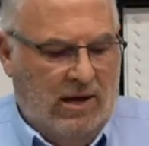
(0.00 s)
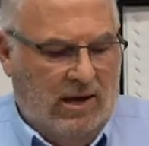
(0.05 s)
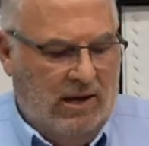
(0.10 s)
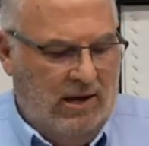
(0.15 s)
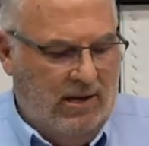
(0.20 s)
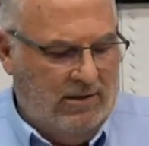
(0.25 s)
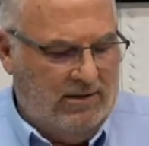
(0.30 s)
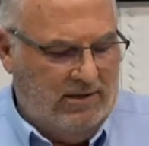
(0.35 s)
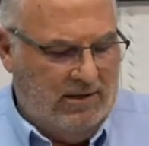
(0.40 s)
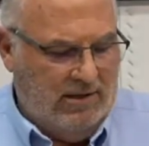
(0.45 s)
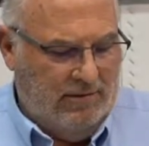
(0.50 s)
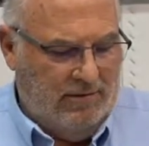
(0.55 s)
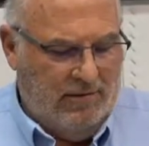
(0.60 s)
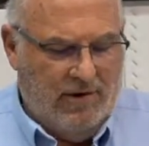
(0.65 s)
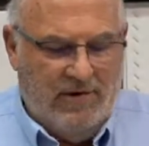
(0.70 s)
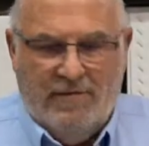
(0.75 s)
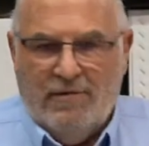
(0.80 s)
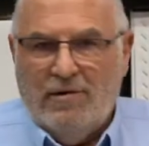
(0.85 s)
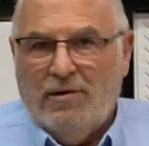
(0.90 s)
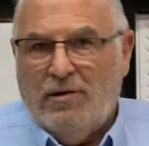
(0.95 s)
is
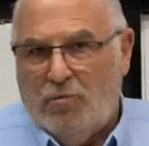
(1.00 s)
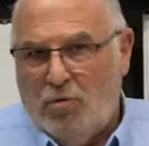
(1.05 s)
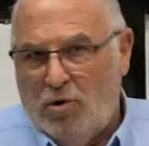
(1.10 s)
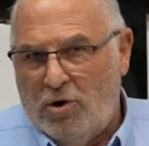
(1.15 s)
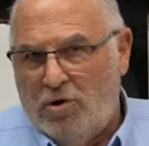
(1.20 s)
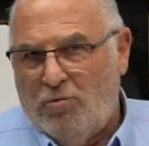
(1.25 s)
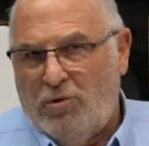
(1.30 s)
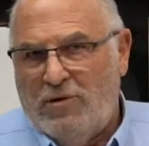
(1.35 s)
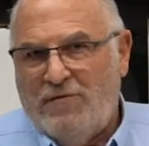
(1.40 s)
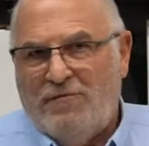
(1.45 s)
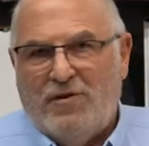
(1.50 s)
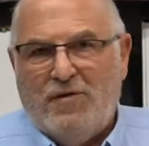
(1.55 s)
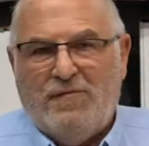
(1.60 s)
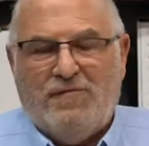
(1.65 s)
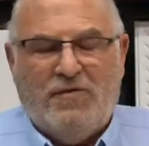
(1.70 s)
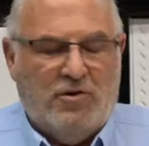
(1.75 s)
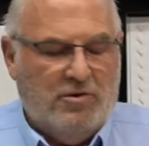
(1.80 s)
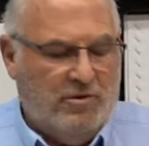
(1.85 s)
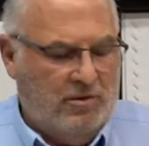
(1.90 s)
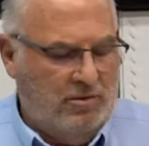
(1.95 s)
the word we've
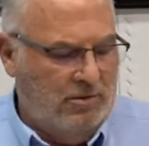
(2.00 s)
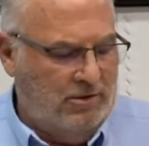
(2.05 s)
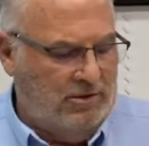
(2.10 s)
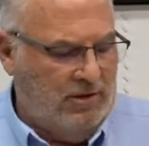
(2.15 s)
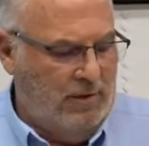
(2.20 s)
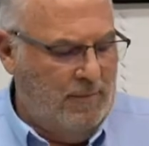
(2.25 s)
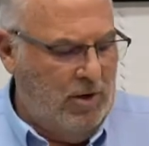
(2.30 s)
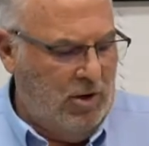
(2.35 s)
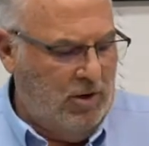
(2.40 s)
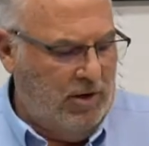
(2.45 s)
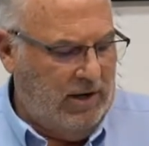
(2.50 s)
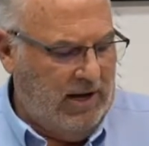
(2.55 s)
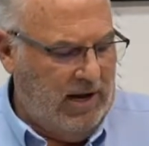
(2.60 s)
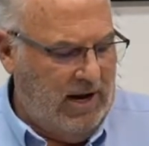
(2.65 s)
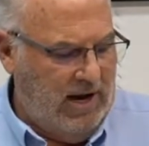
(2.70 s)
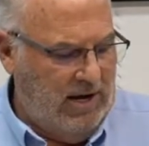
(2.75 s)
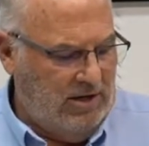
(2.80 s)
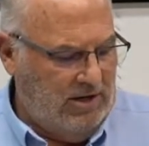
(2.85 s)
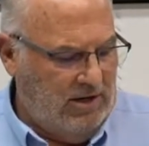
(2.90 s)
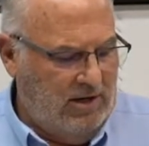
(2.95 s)
referred to as
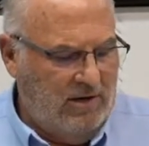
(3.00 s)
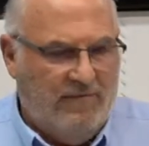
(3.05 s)
communication,